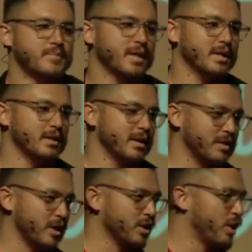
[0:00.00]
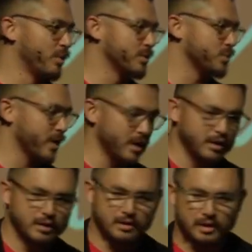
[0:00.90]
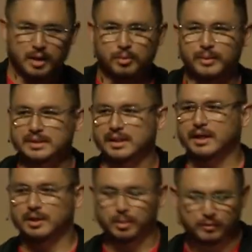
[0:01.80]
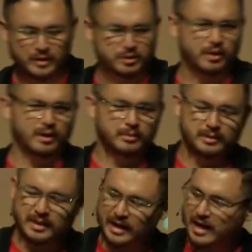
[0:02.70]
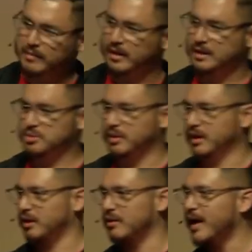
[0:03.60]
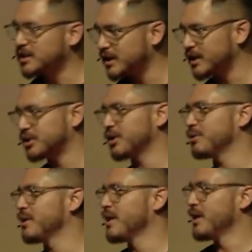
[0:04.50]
And he thought all was well. A couple weeks later, the professor called him and was like, hey, man, I just want to congratulate you.